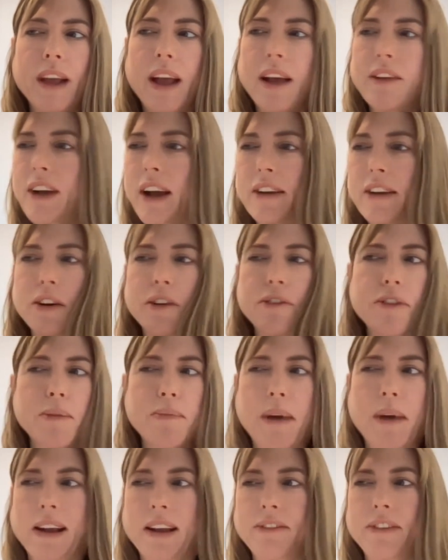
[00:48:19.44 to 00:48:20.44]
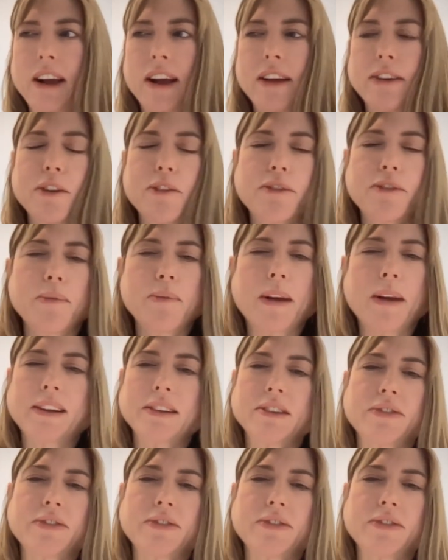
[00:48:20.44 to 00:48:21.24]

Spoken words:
I've got no feedback.